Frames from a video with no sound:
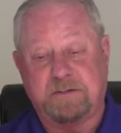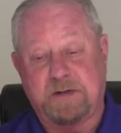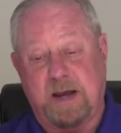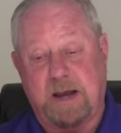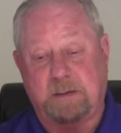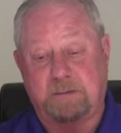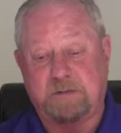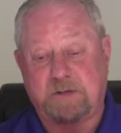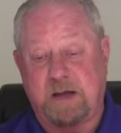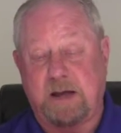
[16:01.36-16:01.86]

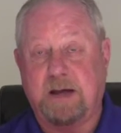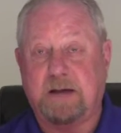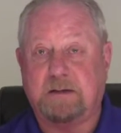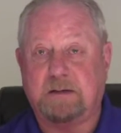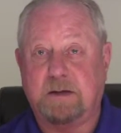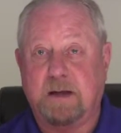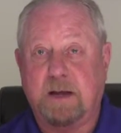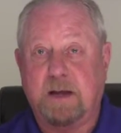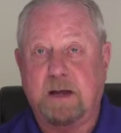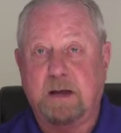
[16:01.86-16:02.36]
tapes, they
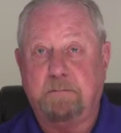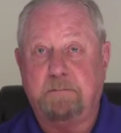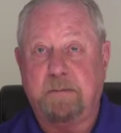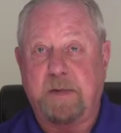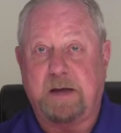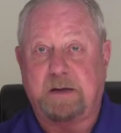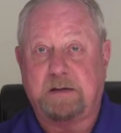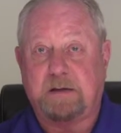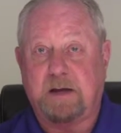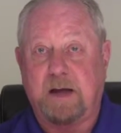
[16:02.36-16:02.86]
had
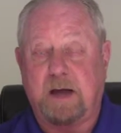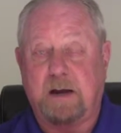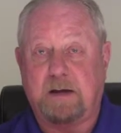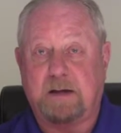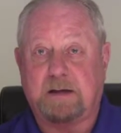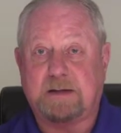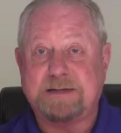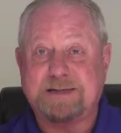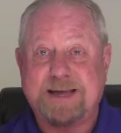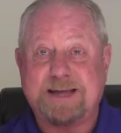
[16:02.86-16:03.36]

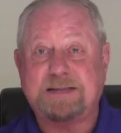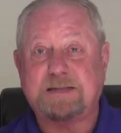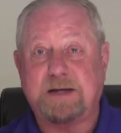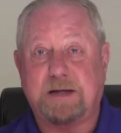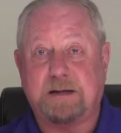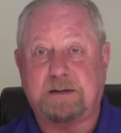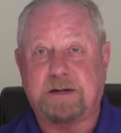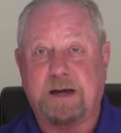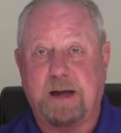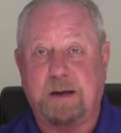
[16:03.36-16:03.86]
metallic
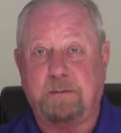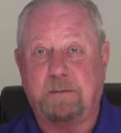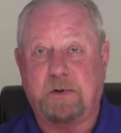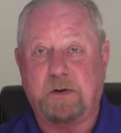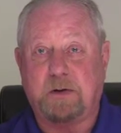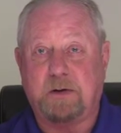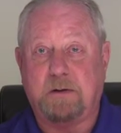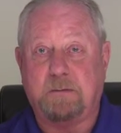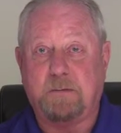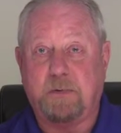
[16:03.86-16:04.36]
sensing tape
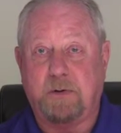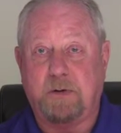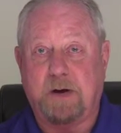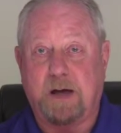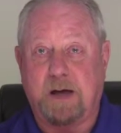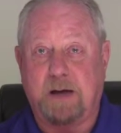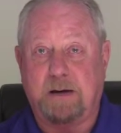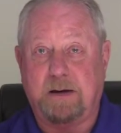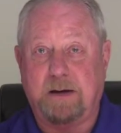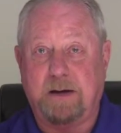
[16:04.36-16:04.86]
you could put
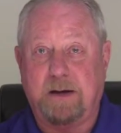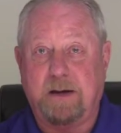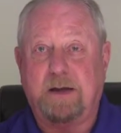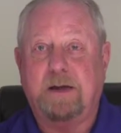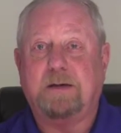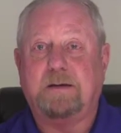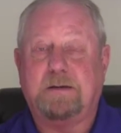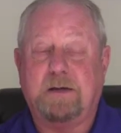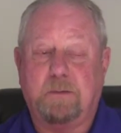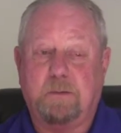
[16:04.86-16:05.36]
on
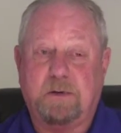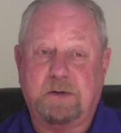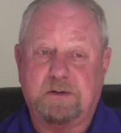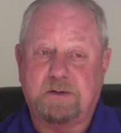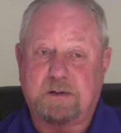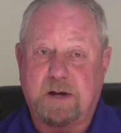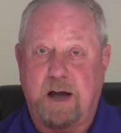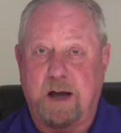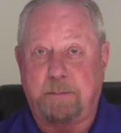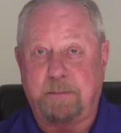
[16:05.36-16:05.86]
that would
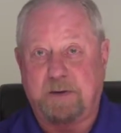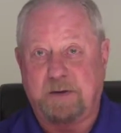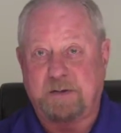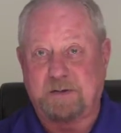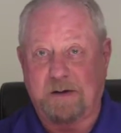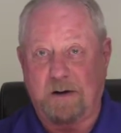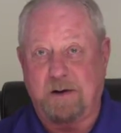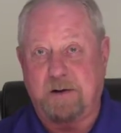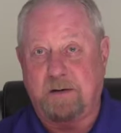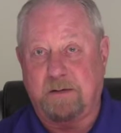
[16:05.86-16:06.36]
stop and
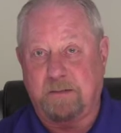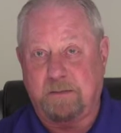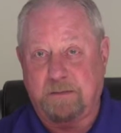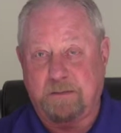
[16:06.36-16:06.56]
start.